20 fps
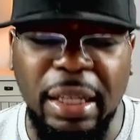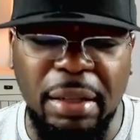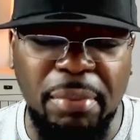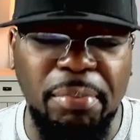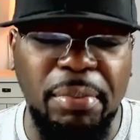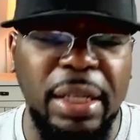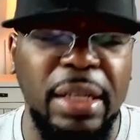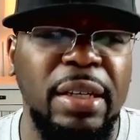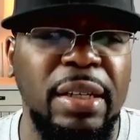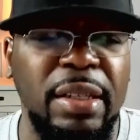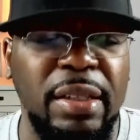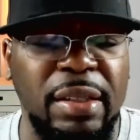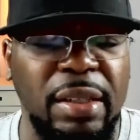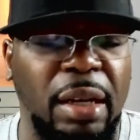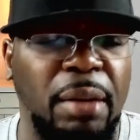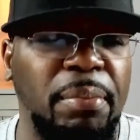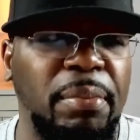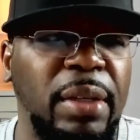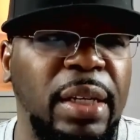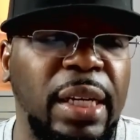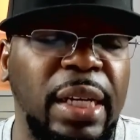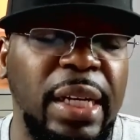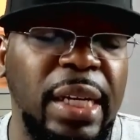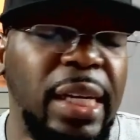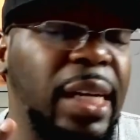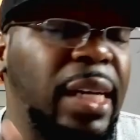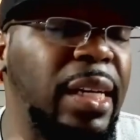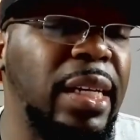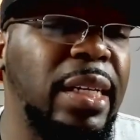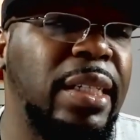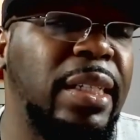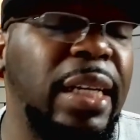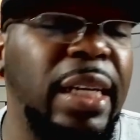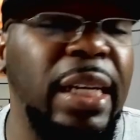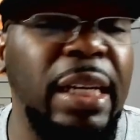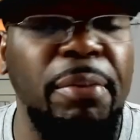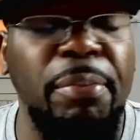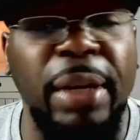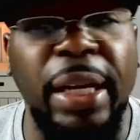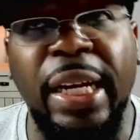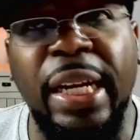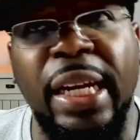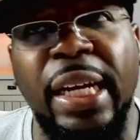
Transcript: it mean something. And they did, man.